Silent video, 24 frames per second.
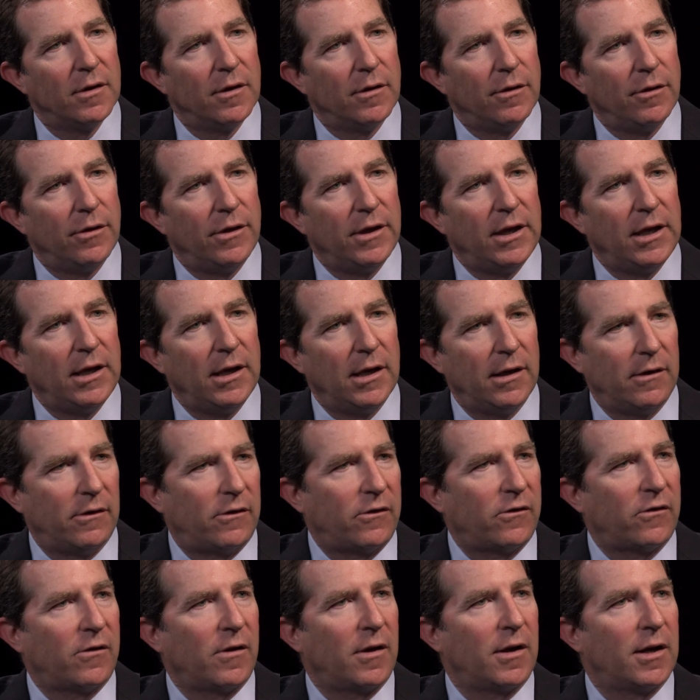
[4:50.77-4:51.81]
the
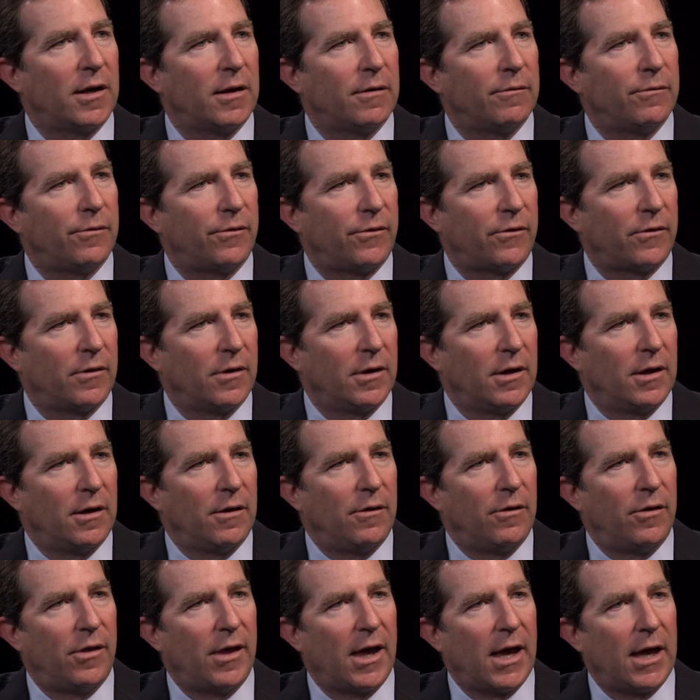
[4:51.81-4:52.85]
incentives
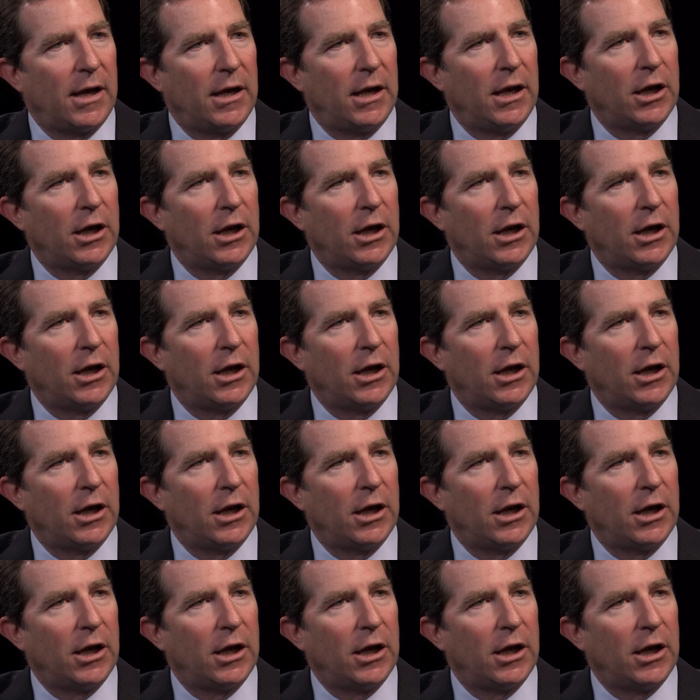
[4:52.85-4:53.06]
that